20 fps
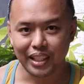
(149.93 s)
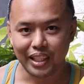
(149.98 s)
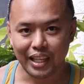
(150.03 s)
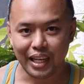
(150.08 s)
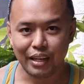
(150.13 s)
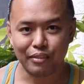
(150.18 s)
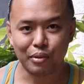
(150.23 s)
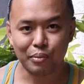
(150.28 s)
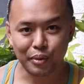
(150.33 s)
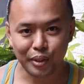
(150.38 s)

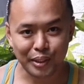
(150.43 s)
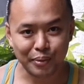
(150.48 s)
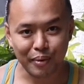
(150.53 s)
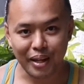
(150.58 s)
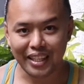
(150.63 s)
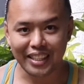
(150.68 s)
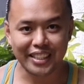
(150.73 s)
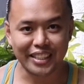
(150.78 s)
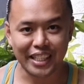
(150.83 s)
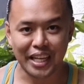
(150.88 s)
And from the
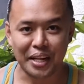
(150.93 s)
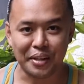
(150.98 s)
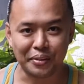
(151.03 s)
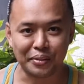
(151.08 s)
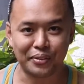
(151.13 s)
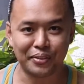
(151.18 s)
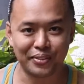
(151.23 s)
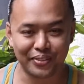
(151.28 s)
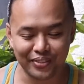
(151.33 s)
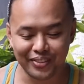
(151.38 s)
smell
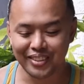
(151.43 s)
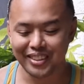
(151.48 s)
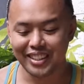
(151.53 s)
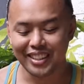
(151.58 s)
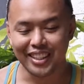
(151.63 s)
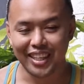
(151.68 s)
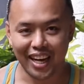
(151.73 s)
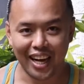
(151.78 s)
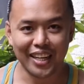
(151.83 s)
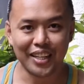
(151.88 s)
itself,
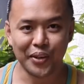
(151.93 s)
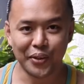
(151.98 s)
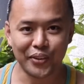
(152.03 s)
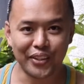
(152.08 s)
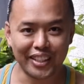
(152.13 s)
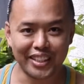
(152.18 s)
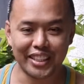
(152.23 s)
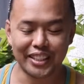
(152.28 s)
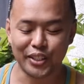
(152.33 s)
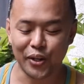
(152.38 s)
I know
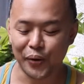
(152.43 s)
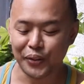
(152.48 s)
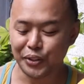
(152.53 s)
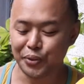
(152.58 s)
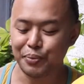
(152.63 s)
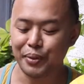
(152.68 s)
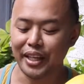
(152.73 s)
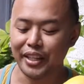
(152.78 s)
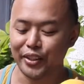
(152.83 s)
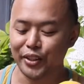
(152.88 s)
this is going to
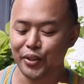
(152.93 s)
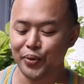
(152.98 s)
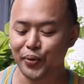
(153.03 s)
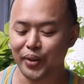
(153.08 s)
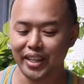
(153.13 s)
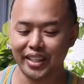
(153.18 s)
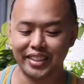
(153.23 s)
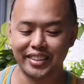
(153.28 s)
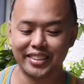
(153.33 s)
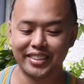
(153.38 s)
be a good one.